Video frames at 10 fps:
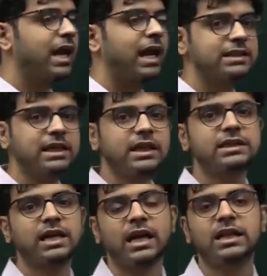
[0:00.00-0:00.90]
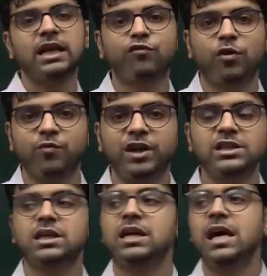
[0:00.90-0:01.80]
An asset is anything from
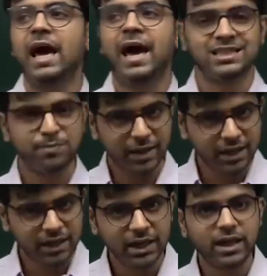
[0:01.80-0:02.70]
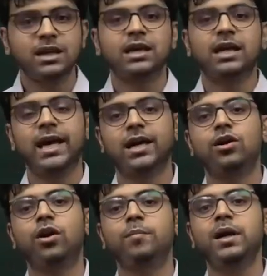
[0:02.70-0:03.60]
which expected
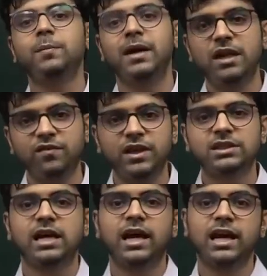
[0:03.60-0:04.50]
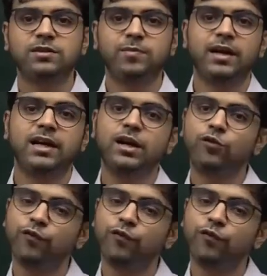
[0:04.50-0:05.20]
economic benefits are expected